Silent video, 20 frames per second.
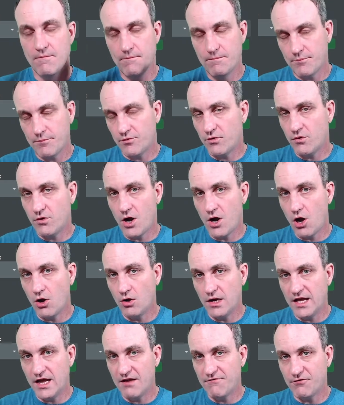
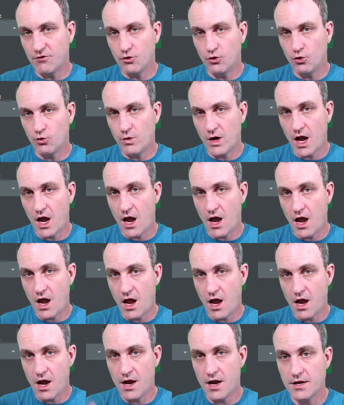
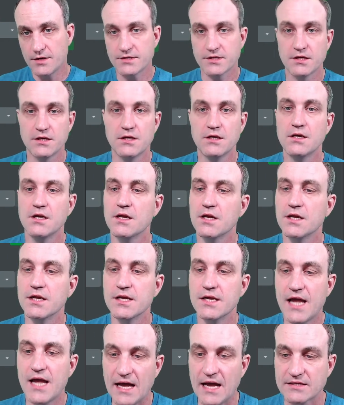proliferate.
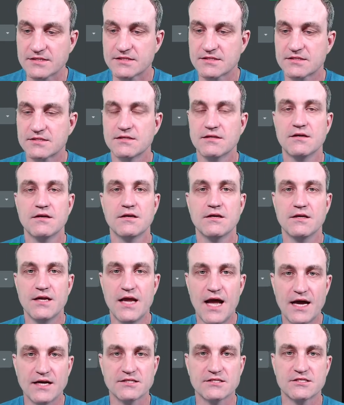Yes,
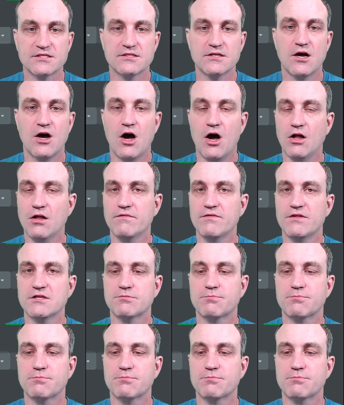yes. All of this